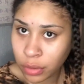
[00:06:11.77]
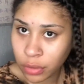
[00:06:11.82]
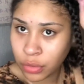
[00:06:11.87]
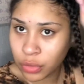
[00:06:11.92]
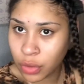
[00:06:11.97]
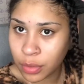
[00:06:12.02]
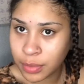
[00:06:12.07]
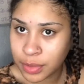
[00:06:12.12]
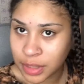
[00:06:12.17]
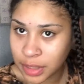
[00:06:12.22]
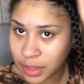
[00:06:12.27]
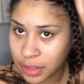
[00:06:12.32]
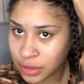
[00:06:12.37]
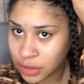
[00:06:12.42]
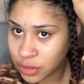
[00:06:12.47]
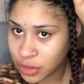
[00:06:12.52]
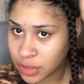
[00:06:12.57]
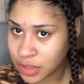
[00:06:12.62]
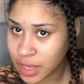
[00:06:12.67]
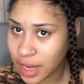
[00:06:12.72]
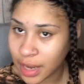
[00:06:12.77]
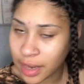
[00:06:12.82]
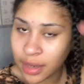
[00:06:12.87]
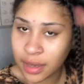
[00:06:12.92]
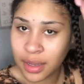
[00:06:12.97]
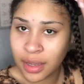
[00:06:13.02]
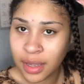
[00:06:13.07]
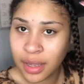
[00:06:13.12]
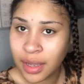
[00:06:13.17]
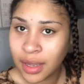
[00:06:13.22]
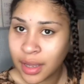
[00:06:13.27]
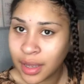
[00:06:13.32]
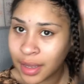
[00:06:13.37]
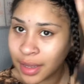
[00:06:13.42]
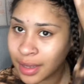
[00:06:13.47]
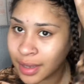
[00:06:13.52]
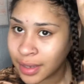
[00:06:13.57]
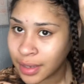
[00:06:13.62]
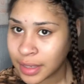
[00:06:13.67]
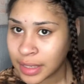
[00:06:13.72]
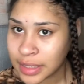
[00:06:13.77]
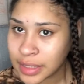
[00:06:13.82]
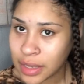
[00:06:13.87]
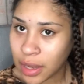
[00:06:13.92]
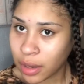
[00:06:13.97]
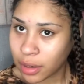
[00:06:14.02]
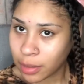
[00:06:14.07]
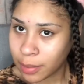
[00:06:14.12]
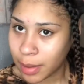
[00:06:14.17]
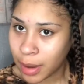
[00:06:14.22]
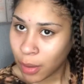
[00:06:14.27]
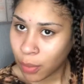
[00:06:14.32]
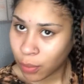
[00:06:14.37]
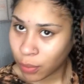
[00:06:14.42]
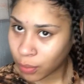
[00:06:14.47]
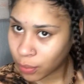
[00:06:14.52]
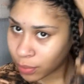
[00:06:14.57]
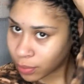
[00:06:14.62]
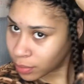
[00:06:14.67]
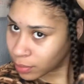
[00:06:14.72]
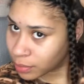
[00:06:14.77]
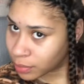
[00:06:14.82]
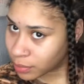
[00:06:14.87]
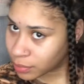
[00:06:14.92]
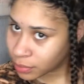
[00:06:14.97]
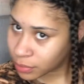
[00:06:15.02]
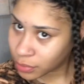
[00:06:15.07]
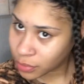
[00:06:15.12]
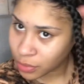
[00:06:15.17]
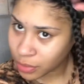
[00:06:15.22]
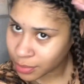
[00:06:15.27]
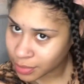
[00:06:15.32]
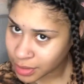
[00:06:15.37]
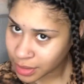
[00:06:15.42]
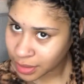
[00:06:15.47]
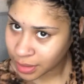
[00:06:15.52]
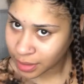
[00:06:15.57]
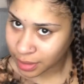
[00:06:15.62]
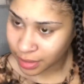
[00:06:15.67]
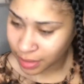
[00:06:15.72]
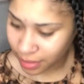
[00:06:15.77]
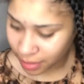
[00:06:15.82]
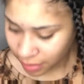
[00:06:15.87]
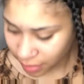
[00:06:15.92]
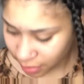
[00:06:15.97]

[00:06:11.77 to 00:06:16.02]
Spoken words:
You know what I'm saying? So it's like, it's all about, you know what I'm saying, the